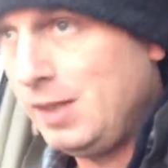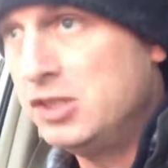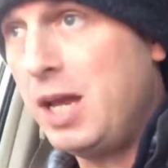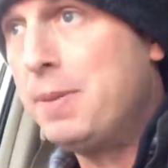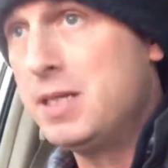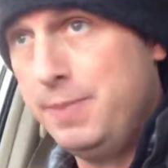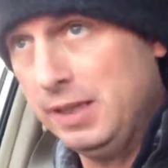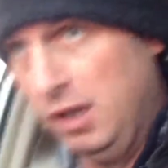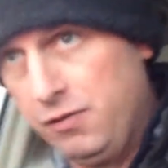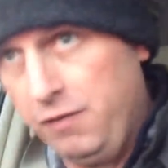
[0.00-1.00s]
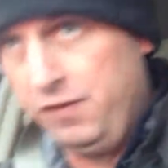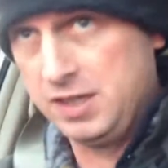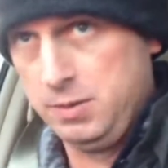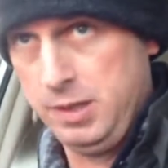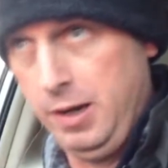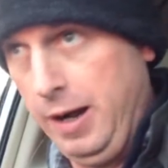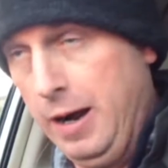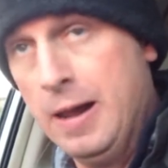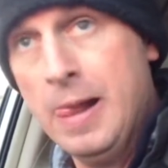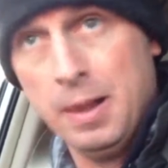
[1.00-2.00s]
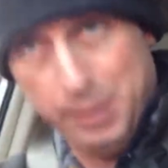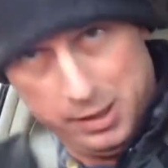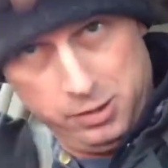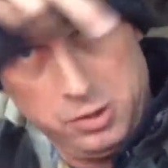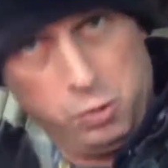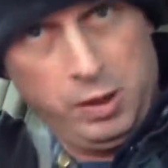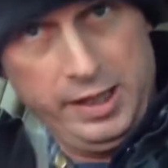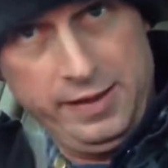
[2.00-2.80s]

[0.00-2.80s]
Japanese men love to fuss with their hair. Make little twirly